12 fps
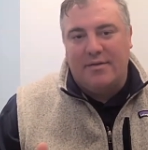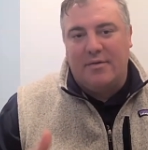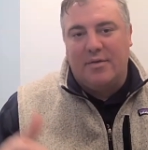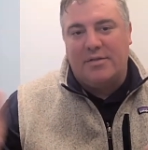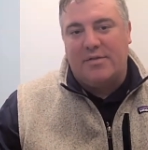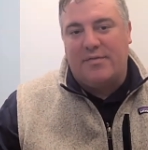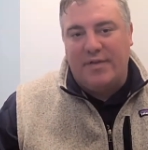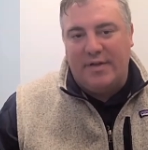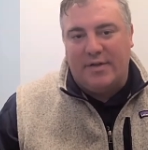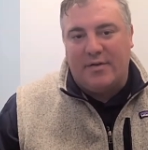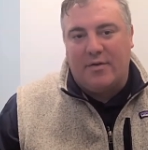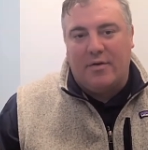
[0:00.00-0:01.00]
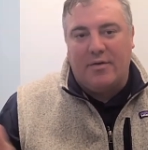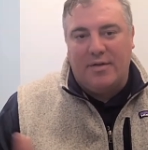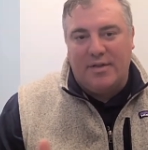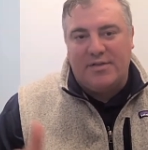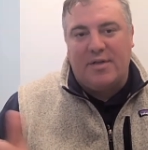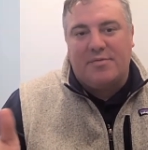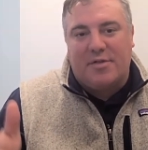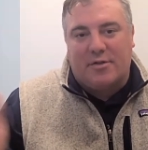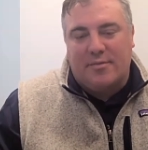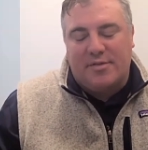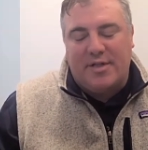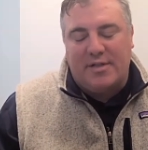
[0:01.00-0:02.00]
newest vehicle. In some
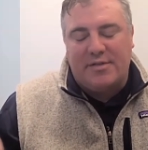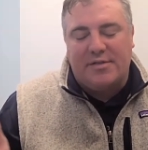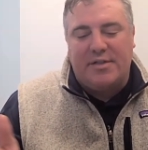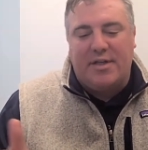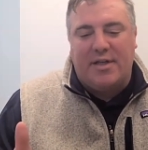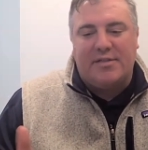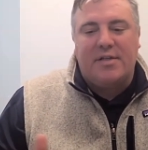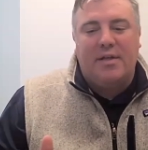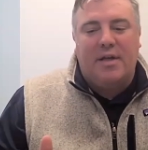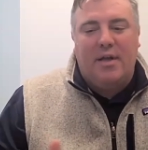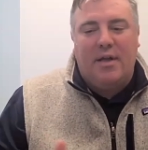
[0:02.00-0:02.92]
circumstances, yes.